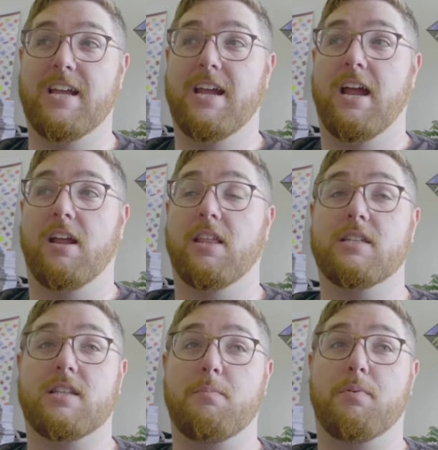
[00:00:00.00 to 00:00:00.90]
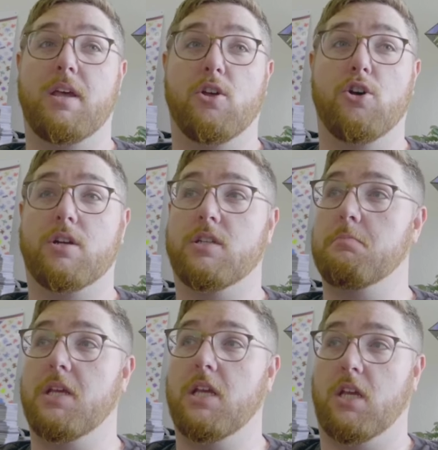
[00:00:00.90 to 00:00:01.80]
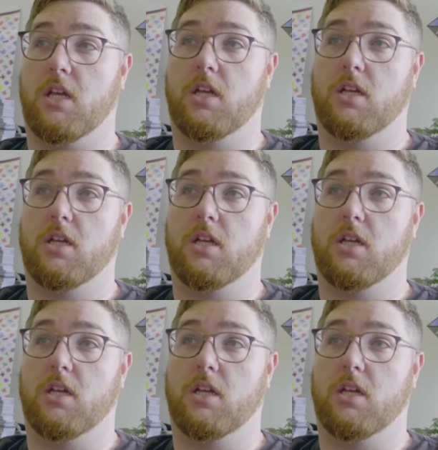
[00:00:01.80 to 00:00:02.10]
Unless they play the Hooks Me.